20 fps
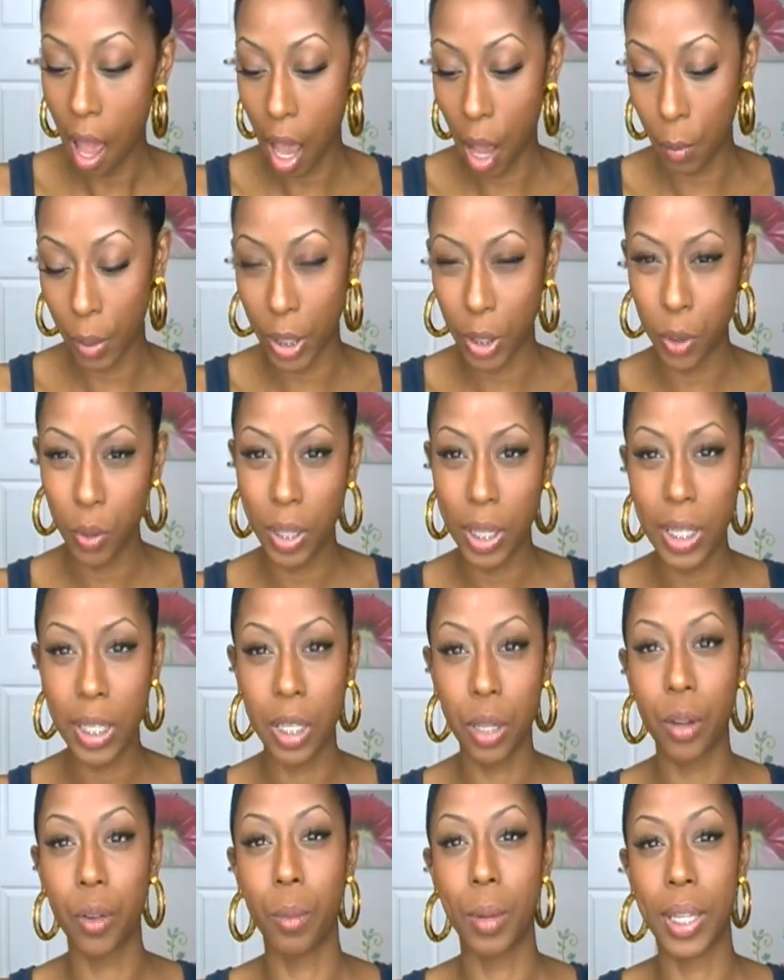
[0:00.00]
Um, I do
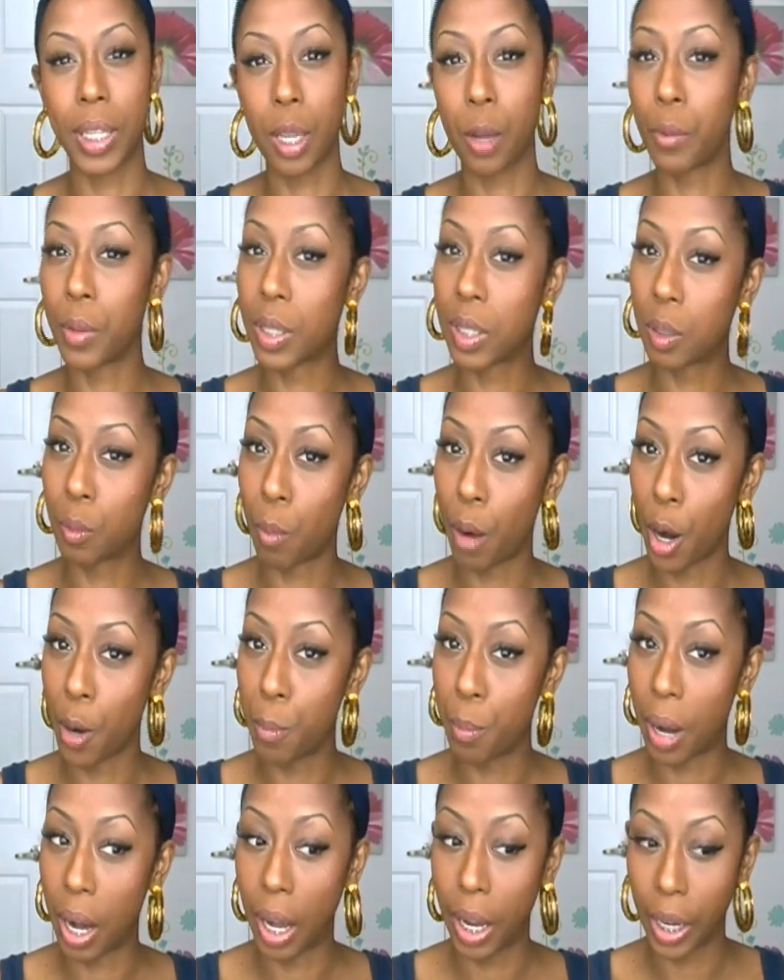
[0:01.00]
consider myself a
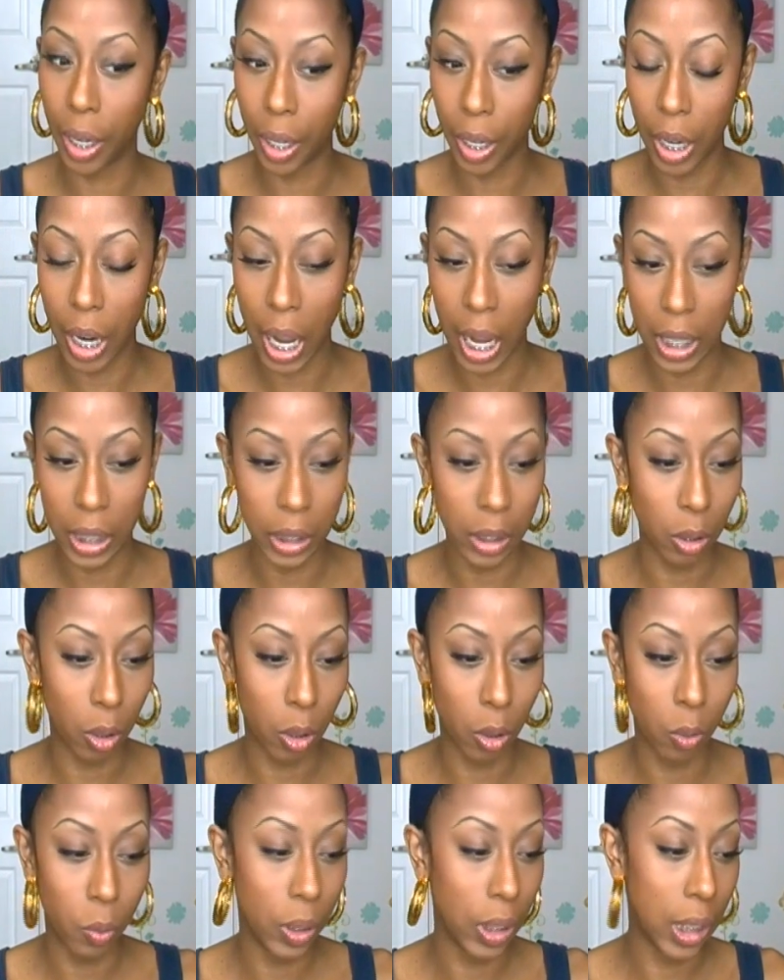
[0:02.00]
smart buyer. I
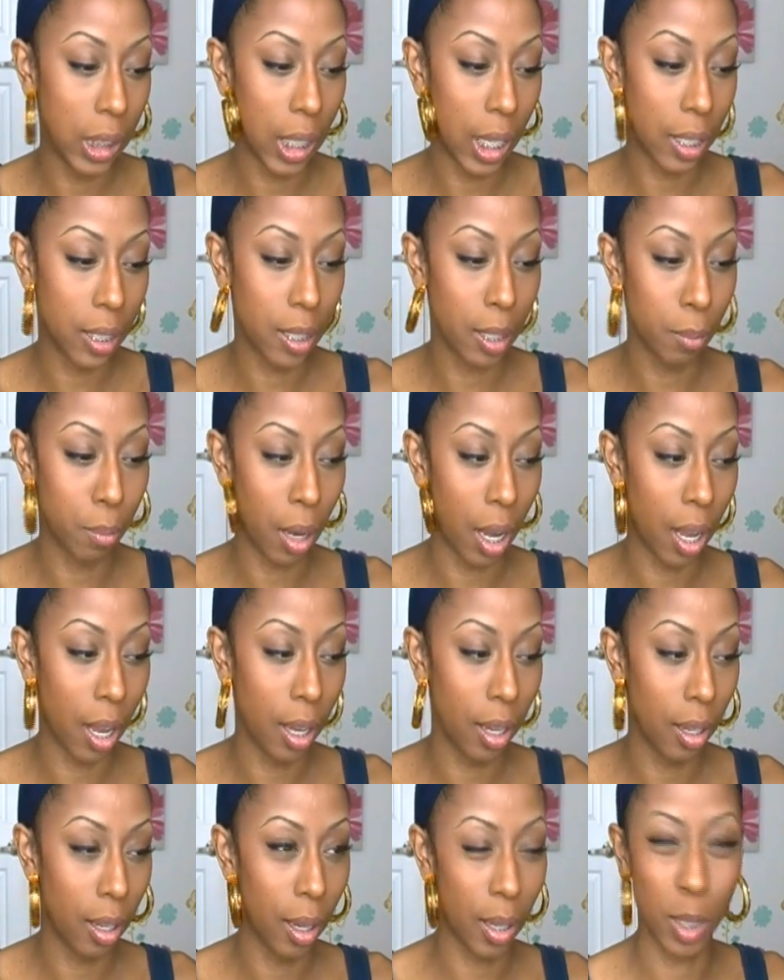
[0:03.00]
don't really like to
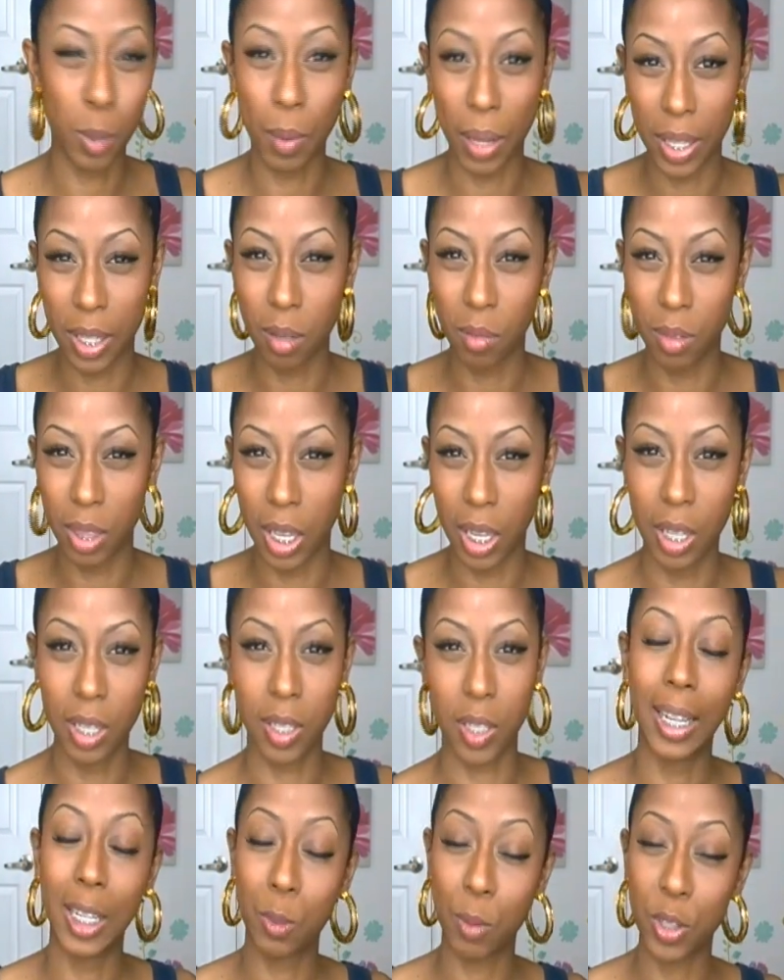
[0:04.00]
buy expensive
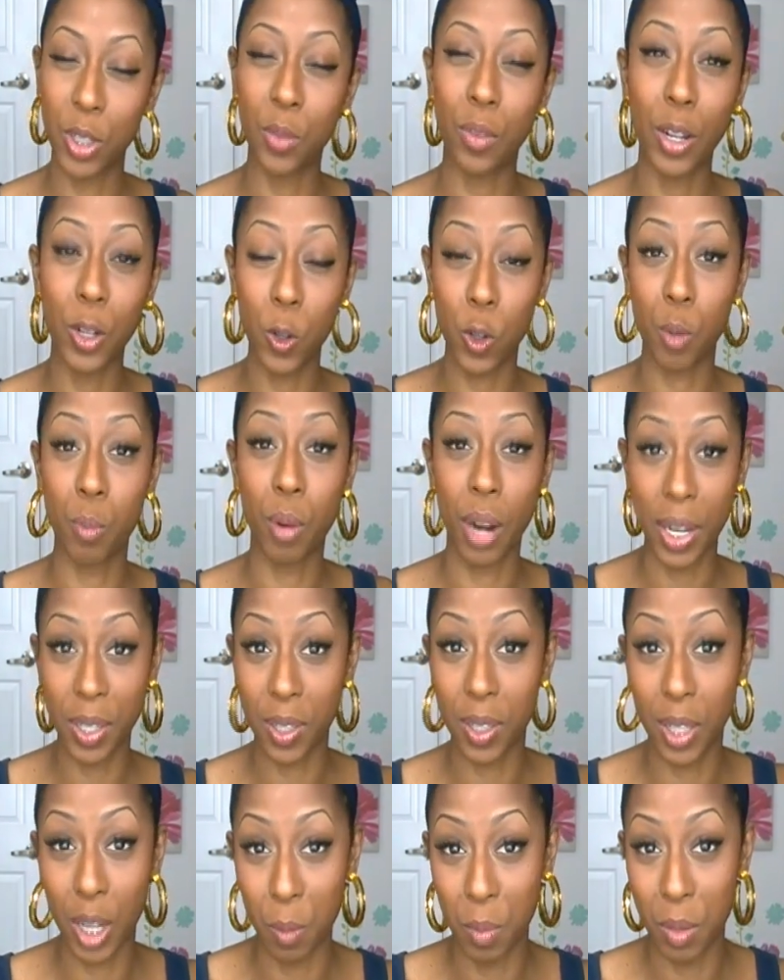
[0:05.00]
things, especially if I know the
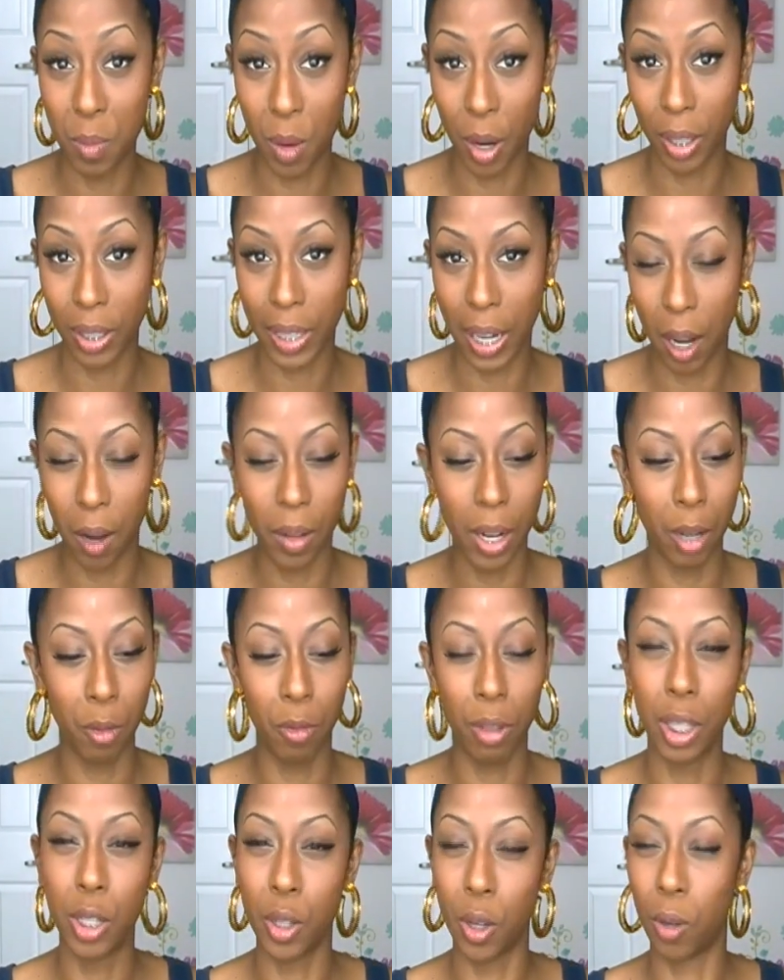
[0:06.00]
price is going to be marked down. I
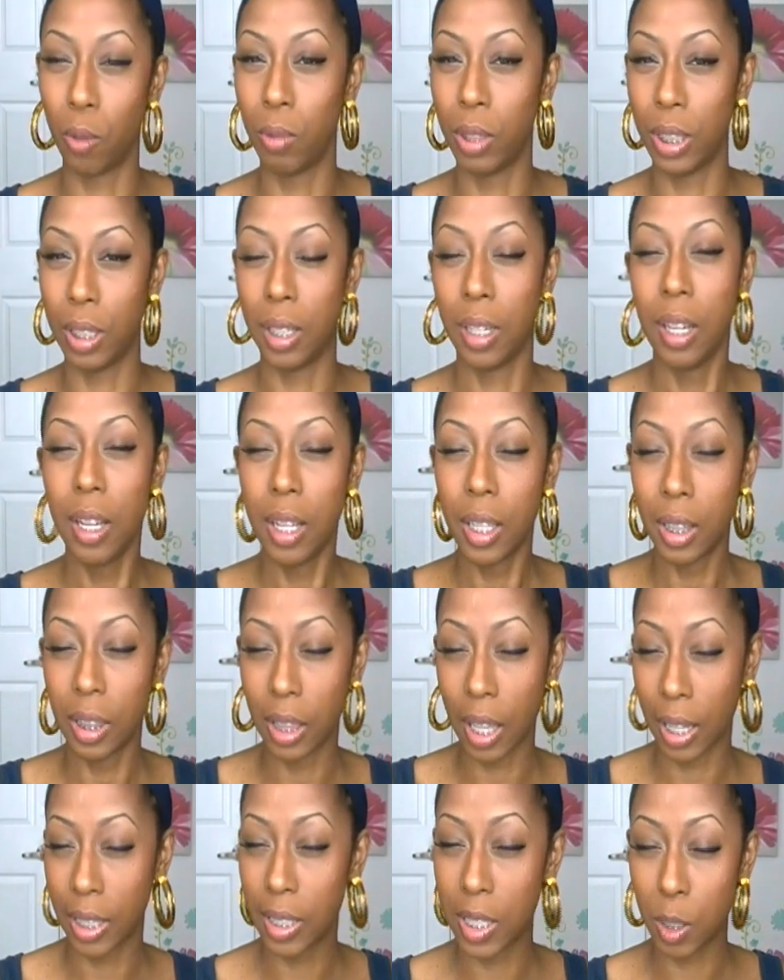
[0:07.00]
really don't really
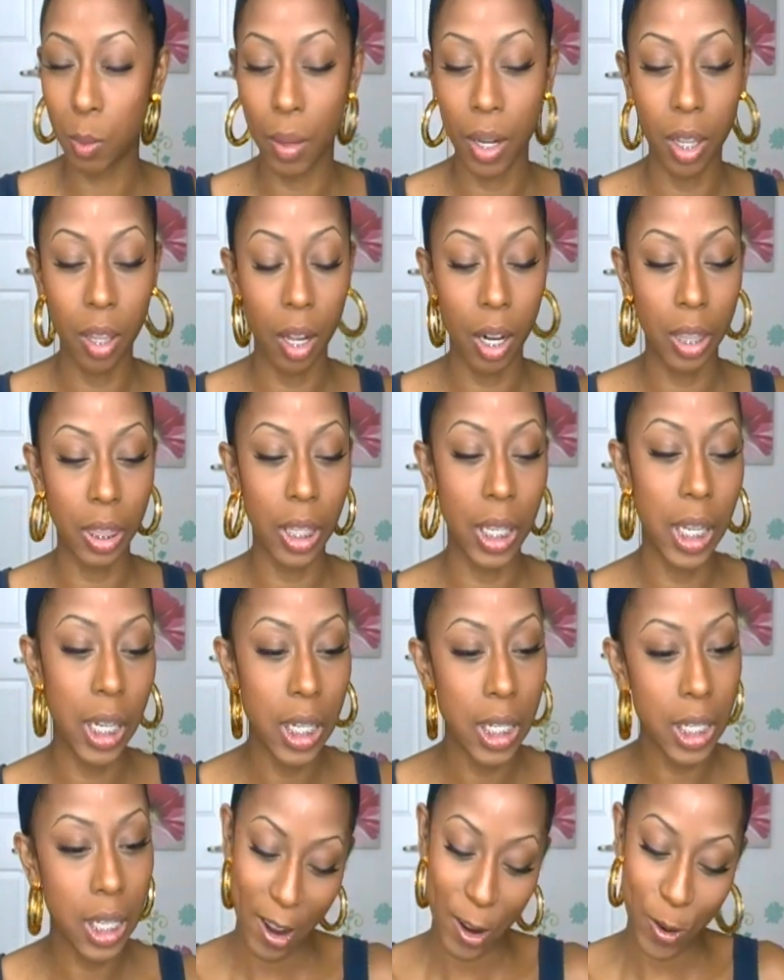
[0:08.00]
like to spend a lot of
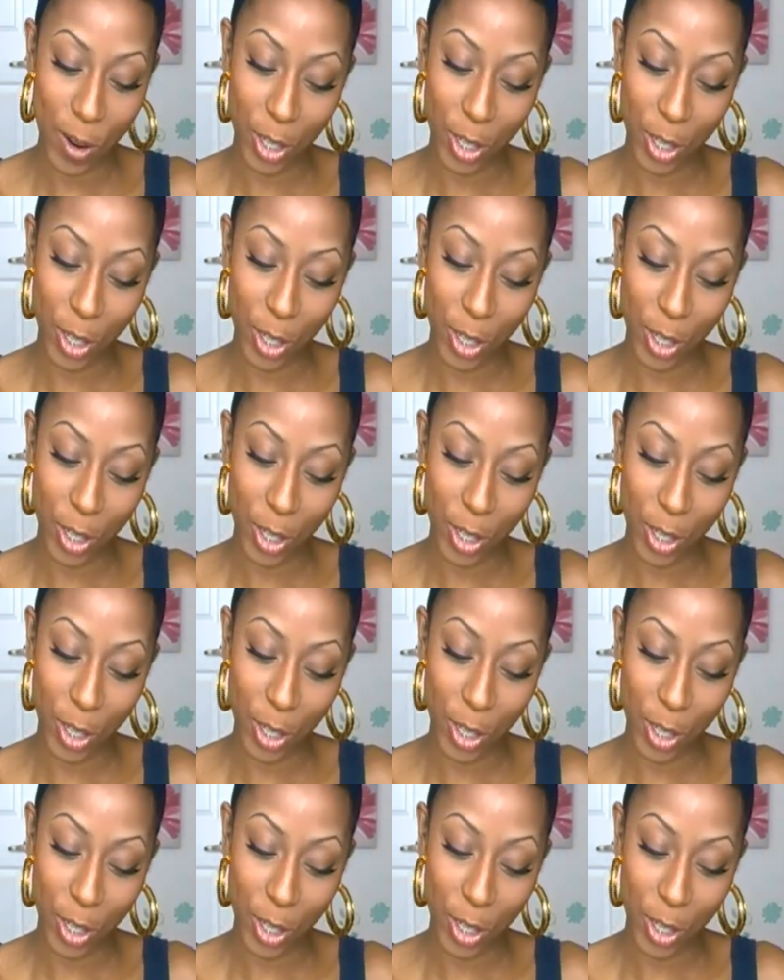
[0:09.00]
things.